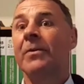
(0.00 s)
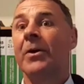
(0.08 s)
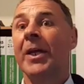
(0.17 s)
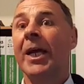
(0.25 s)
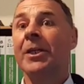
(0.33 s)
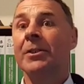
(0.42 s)

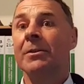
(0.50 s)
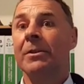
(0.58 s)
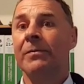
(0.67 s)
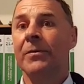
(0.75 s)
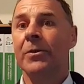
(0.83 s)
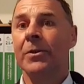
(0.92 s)

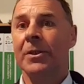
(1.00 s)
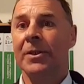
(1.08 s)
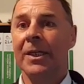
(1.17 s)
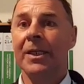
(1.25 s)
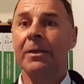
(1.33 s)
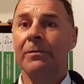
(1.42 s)
financially first
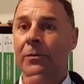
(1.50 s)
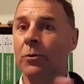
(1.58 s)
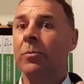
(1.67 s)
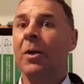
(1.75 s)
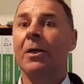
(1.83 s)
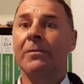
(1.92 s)
is getting a
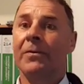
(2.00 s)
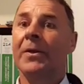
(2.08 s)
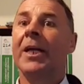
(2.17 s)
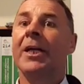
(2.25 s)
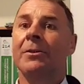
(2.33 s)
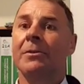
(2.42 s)
full-blown
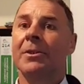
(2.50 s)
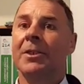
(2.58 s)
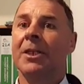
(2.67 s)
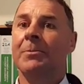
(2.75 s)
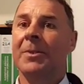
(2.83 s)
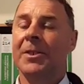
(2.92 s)
financial
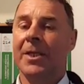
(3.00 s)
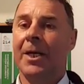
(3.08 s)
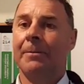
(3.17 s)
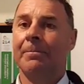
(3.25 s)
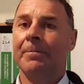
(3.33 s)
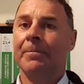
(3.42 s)
assessment
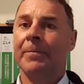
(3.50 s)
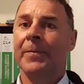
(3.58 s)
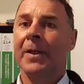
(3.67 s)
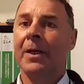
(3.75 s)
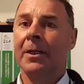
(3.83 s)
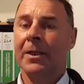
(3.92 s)
done.
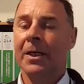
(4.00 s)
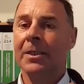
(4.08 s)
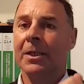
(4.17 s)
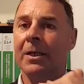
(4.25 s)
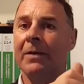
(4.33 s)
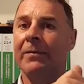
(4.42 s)
Okay,
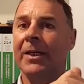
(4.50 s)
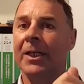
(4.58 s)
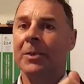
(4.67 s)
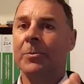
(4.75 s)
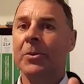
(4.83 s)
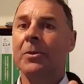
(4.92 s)
so having
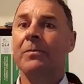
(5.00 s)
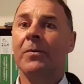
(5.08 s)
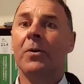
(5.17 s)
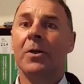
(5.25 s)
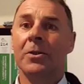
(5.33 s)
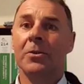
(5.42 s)
expert
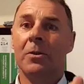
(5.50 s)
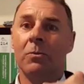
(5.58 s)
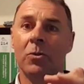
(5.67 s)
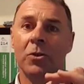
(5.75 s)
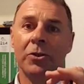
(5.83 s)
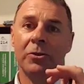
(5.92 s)
advice
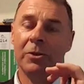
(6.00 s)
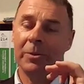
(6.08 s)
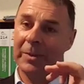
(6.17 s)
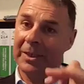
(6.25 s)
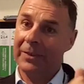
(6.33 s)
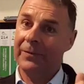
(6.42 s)
on what you
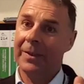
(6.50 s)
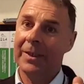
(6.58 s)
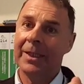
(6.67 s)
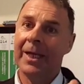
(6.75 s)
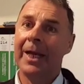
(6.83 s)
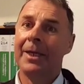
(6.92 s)

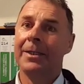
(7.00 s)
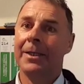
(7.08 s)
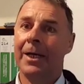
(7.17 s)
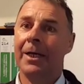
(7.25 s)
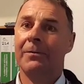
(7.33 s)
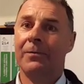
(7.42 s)
specifically can and
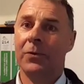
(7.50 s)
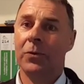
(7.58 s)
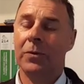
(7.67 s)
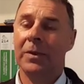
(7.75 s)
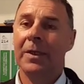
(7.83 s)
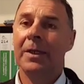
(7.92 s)
can't
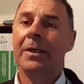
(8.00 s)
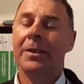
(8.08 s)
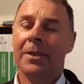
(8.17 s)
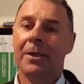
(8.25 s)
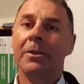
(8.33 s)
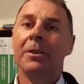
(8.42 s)
afford.
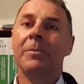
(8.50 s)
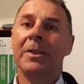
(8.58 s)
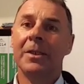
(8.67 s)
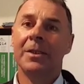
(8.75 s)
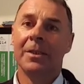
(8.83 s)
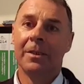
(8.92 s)
Don't
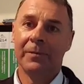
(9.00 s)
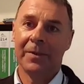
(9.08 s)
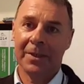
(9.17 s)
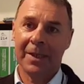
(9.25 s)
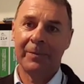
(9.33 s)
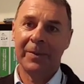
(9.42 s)
commit yourself
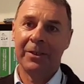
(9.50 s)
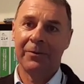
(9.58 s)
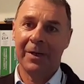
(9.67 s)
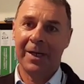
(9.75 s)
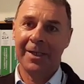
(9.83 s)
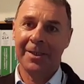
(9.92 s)
to something
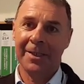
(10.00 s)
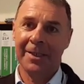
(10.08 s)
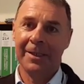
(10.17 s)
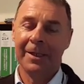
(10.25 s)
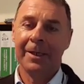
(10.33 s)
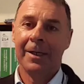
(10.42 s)

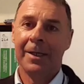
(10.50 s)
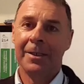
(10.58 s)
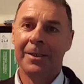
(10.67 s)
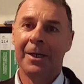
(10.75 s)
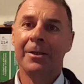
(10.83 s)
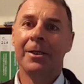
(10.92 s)
crazy,
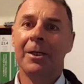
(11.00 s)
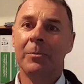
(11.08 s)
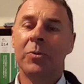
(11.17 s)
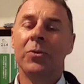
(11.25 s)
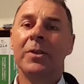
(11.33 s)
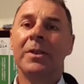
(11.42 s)
and don't go
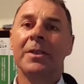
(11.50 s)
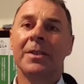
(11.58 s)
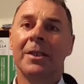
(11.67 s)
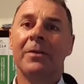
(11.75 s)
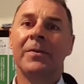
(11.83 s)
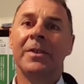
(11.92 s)
putting
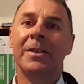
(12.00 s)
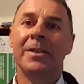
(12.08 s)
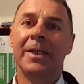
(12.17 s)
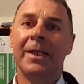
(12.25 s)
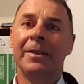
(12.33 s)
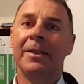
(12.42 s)
yourself into
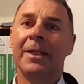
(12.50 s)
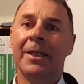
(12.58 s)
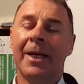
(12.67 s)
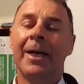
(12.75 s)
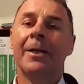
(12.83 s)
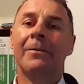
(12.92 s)
debt that you
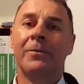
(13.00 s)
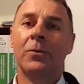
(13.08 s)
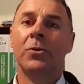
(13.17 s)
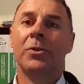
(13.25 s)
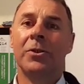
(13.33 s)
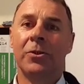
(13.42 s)
can't
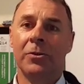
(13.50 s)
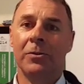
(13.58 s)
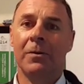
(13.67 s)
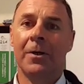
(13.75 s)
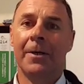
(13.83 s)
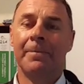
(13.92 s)
afford to
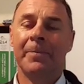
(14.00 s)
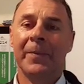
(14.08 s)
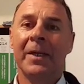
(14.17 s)
do, right?